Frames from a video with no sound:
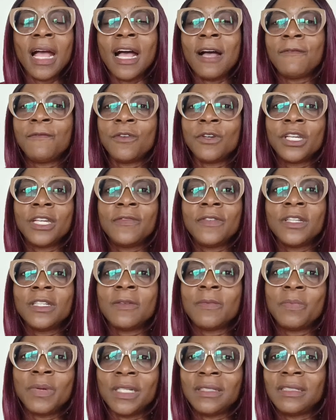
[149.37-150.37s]
I'm forgiving
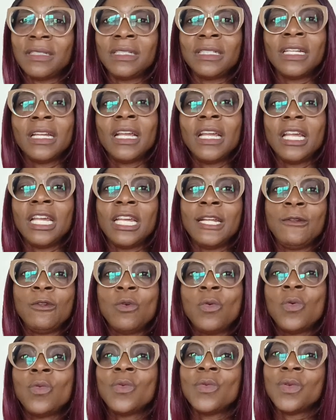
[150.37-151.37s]
the person, you
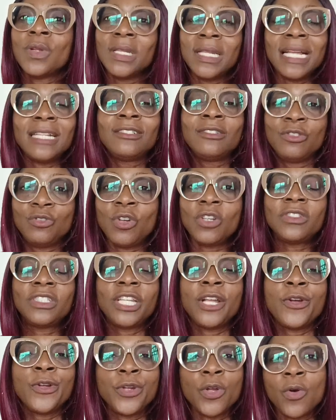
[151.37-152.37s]
know, just
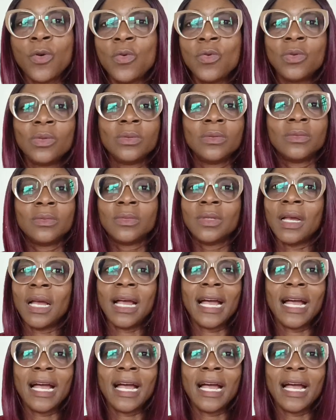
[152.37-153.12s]
stay on your own.